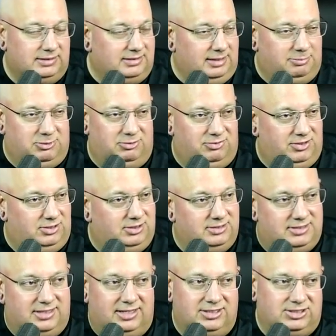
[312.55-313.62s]
Depth of field
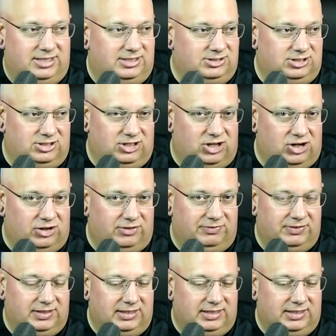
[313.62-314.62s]
has not changed at all.